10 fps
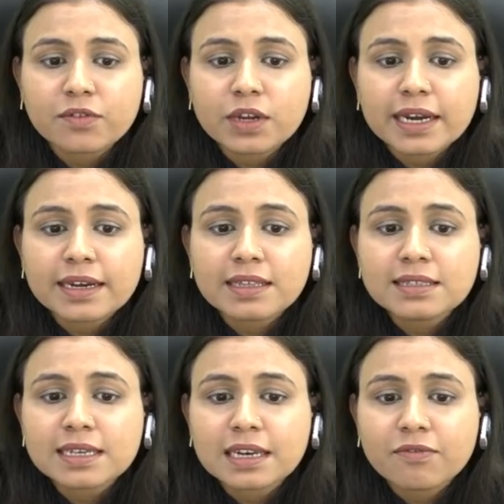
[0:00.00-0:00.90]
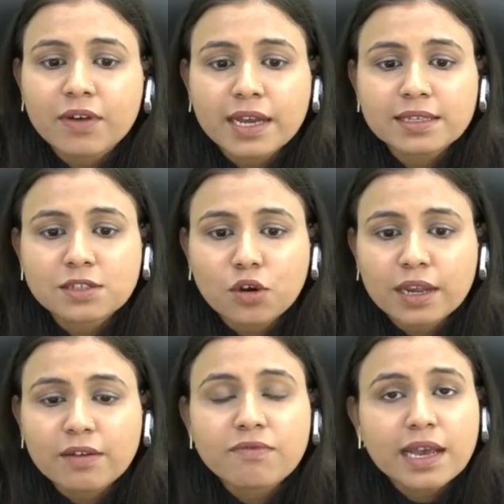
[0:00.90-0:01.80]
Cradle signifies your
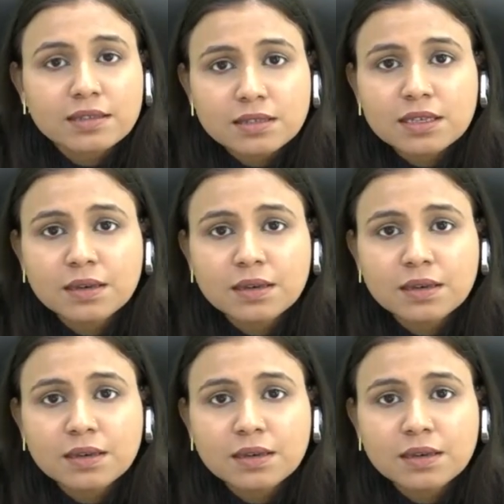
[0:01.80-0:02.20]
infancy